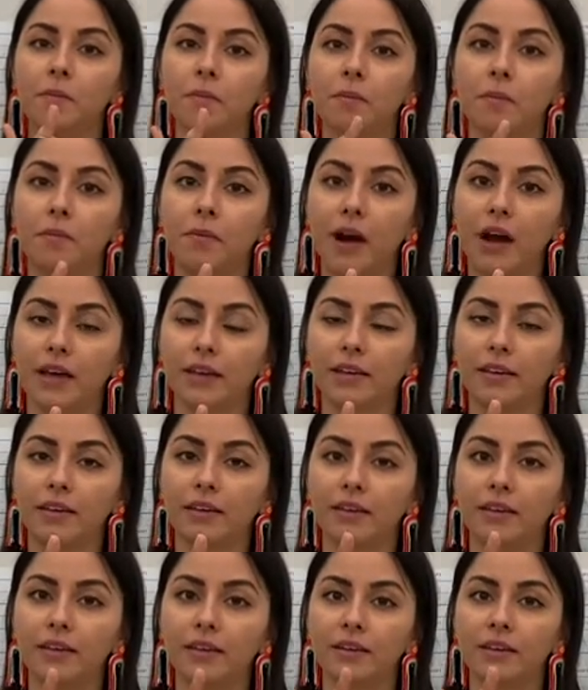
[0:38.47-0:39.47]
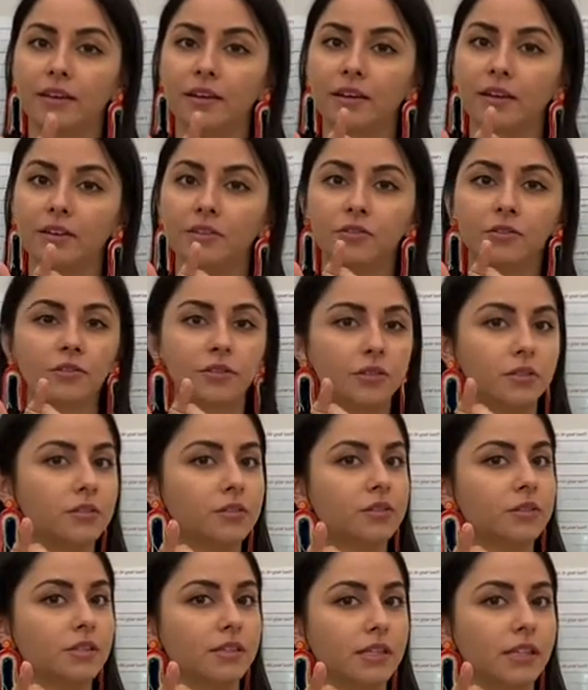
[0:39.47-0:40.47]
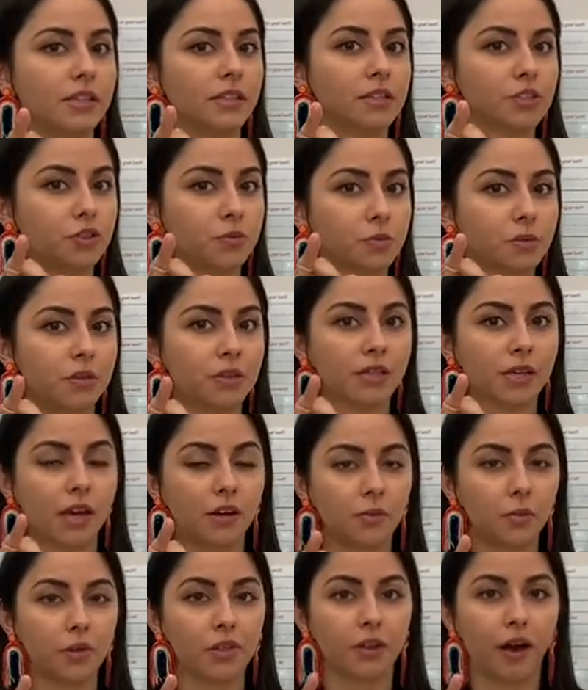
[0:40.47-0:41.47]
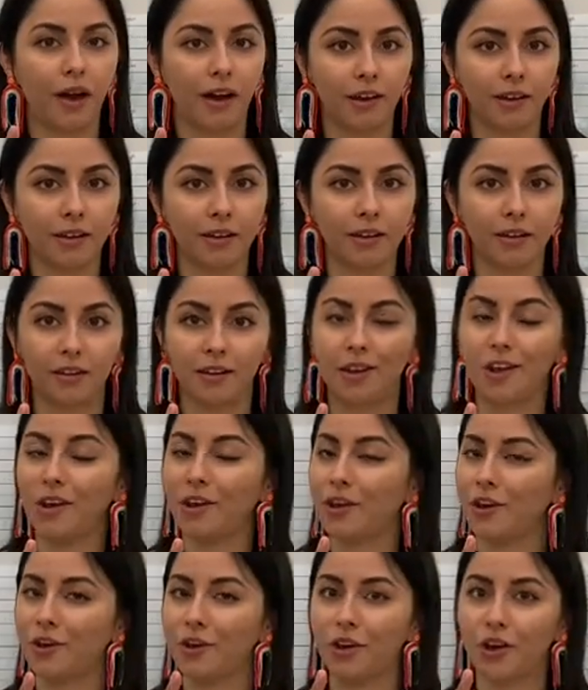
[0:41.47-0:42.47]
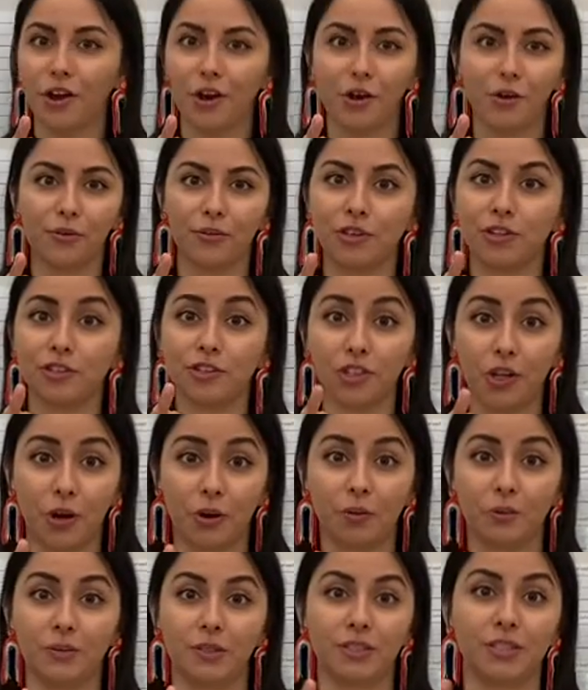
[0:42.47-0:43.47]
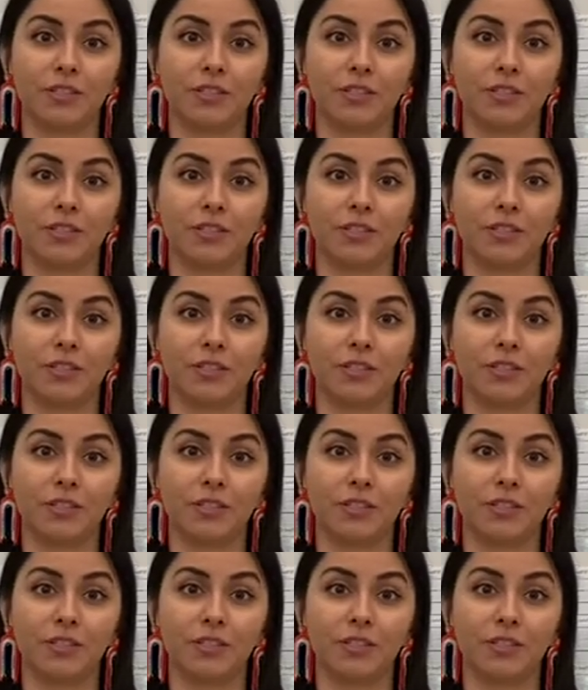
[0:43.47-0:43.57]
but does English words end with I? No, they don't.